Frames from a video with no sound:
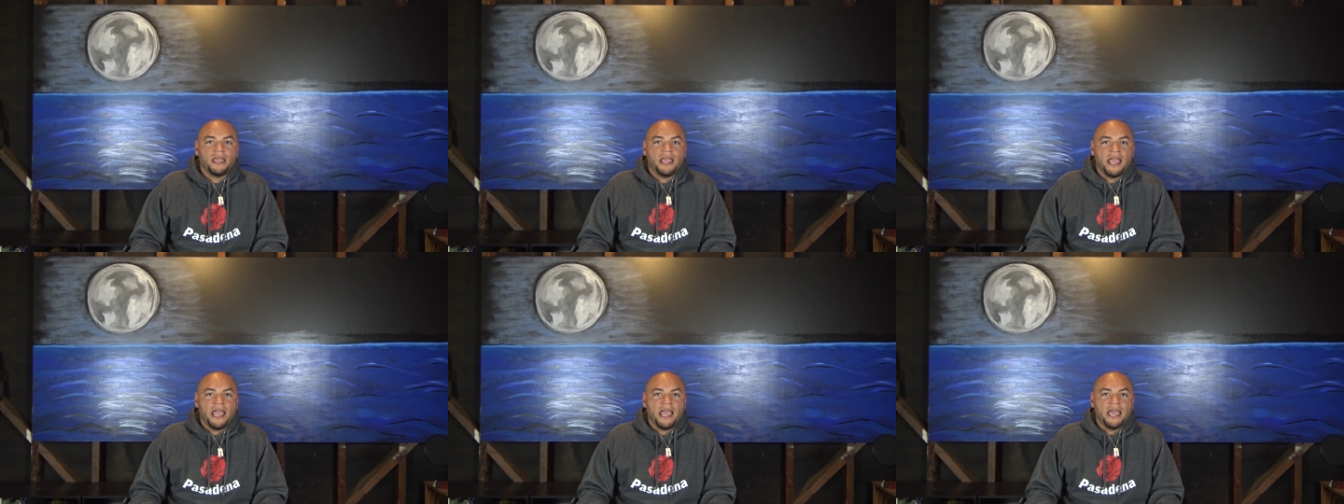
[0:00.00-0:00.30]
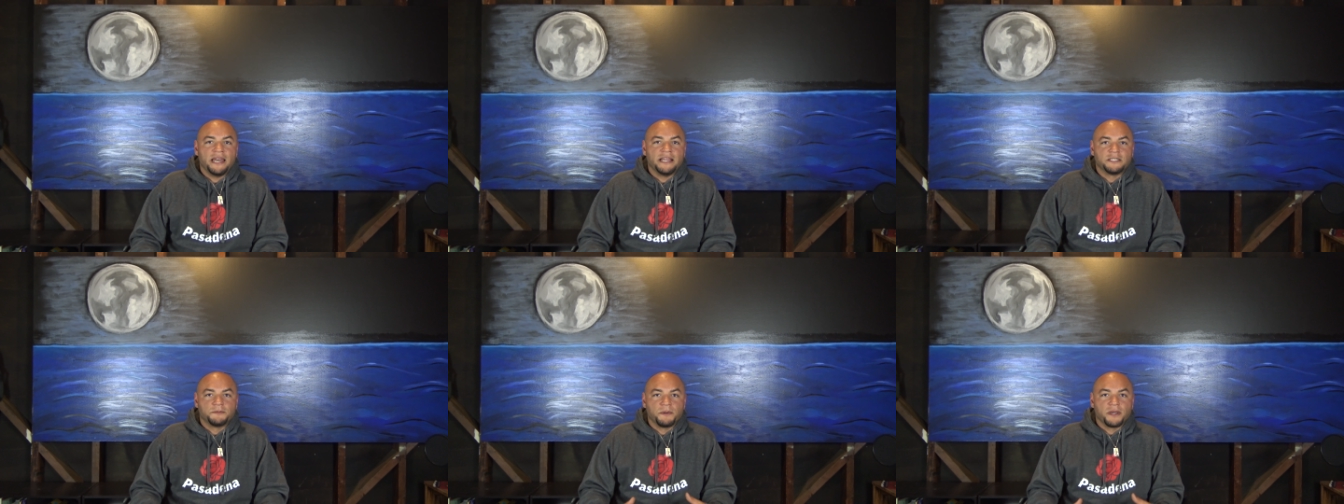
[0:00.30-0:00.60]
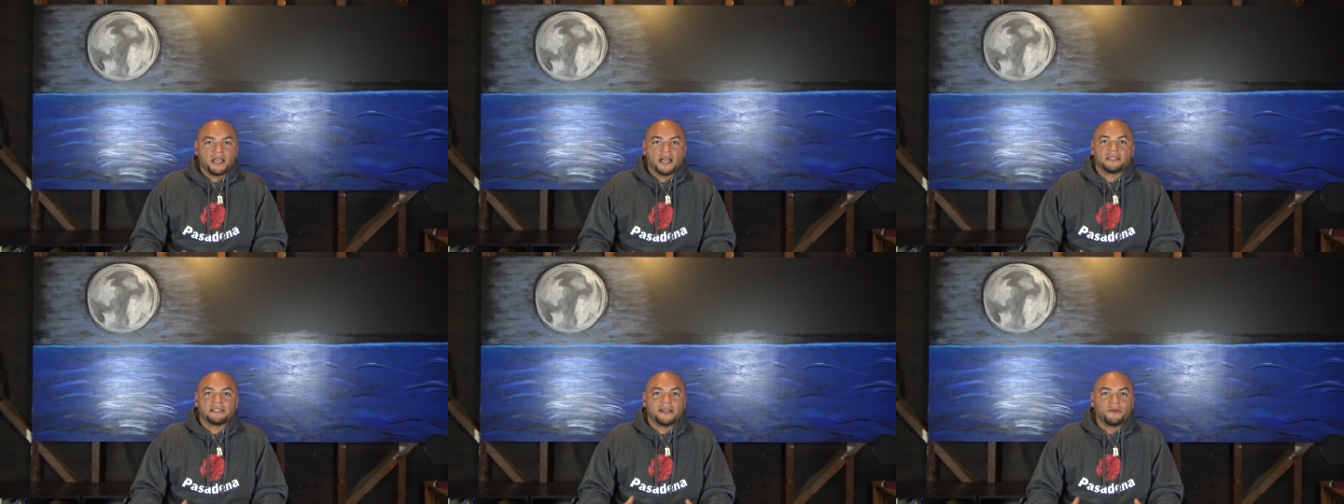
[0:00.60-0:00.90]
And it's
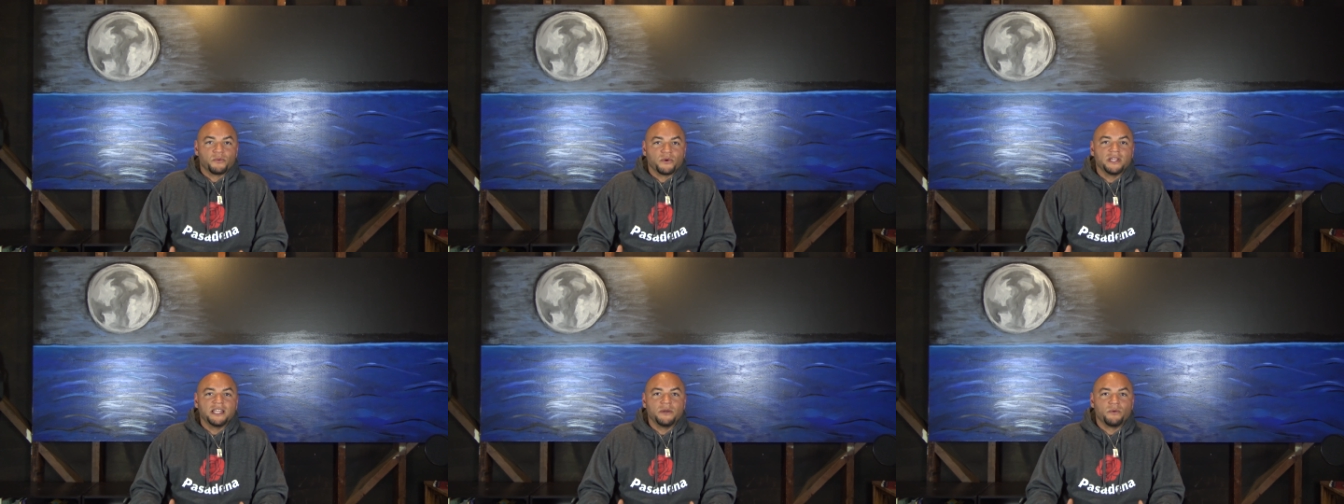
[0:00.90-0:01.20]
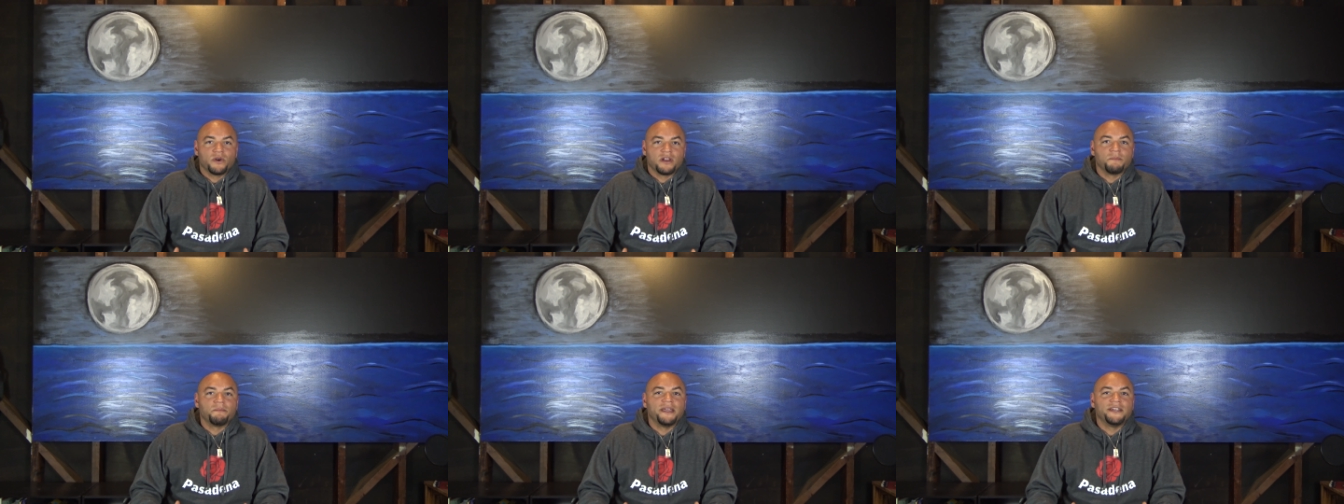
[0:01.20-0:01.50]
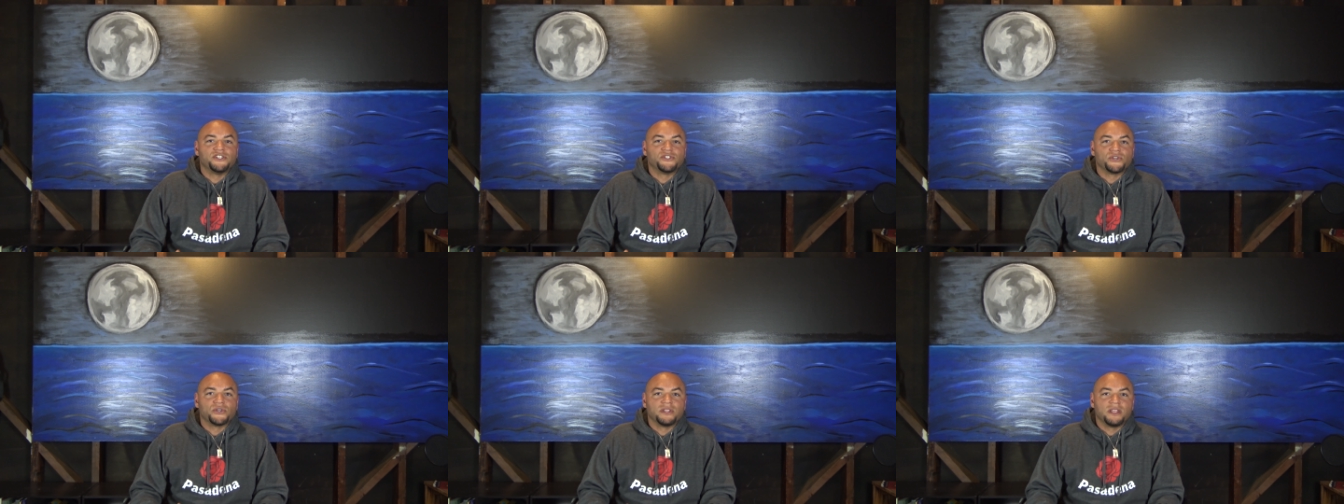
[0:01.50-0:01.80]
because I really want to
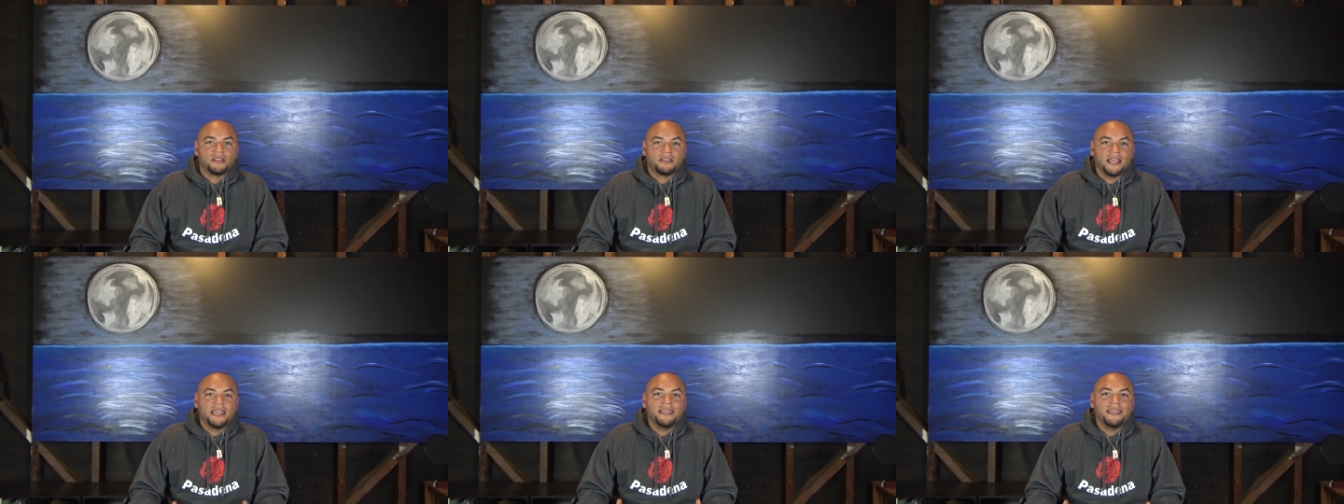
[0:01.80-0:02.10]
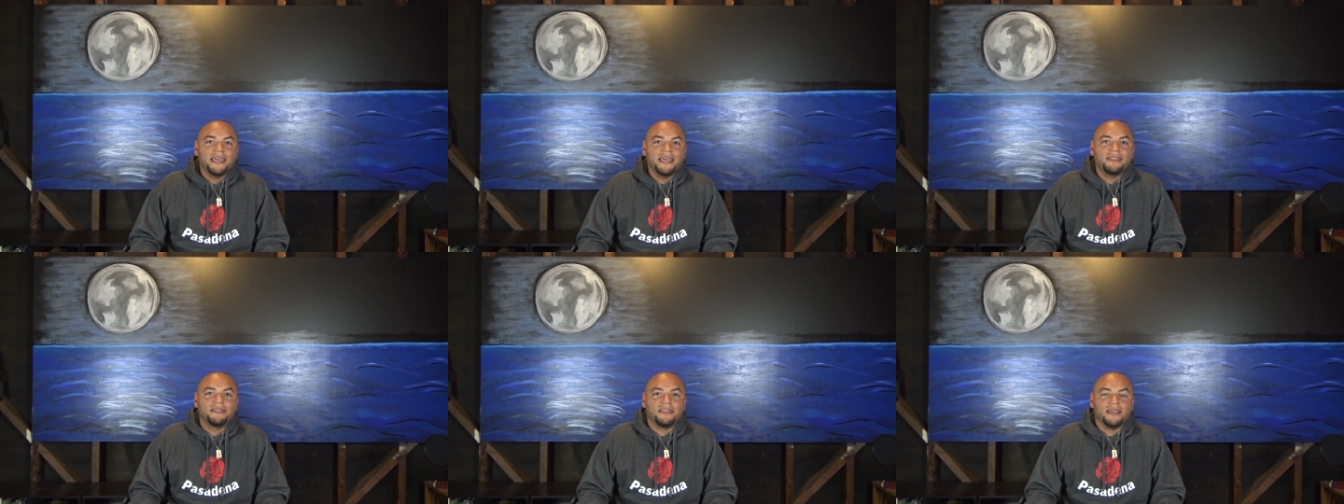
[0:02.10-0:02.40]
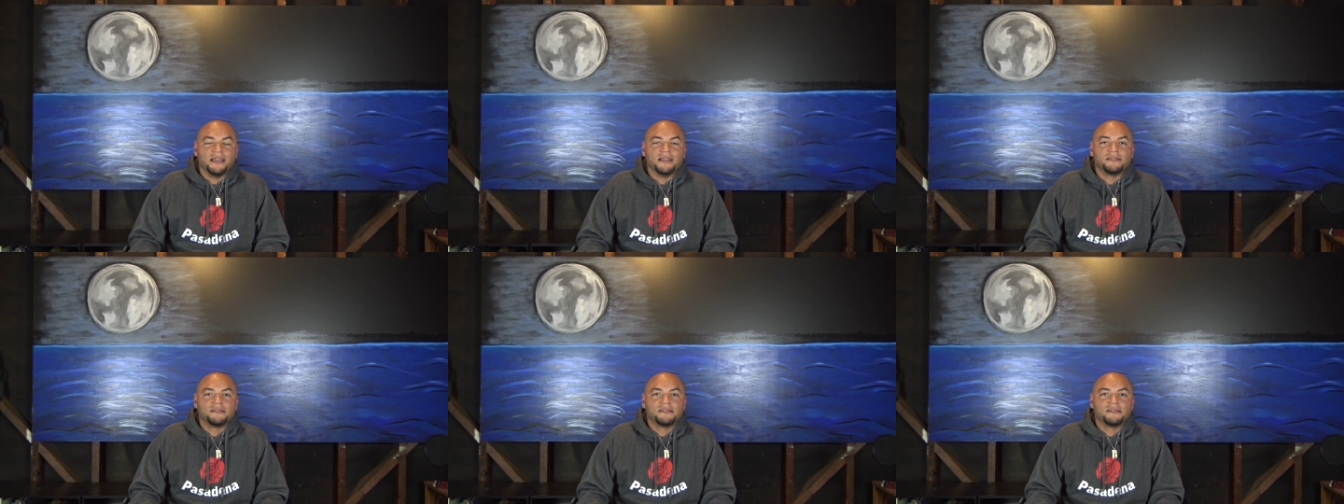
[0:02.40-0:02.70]
make sure that they get
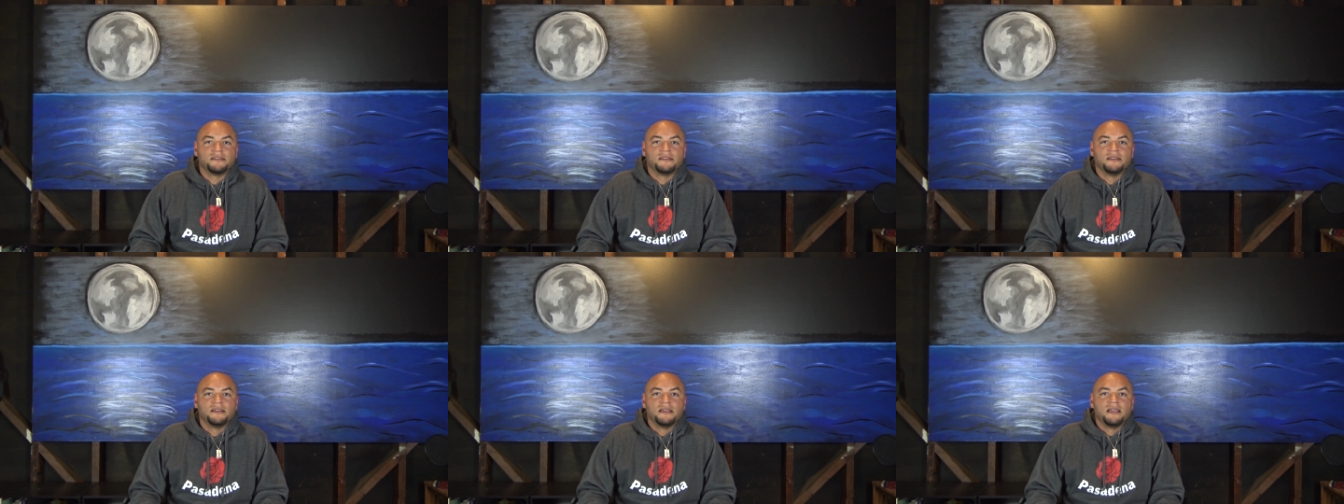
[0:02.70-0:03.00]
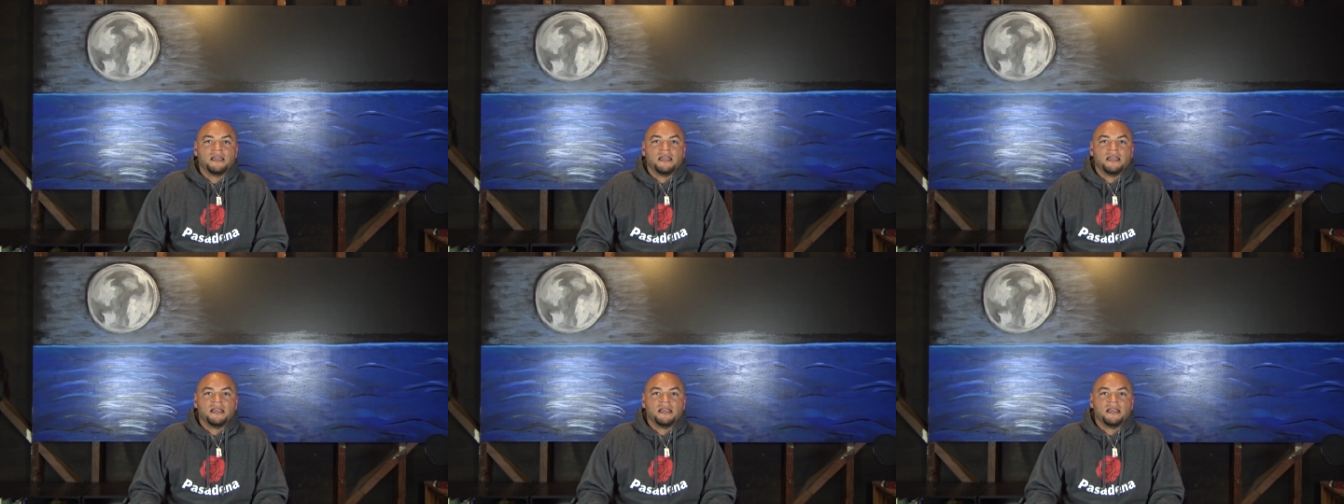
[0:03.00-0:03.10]
this.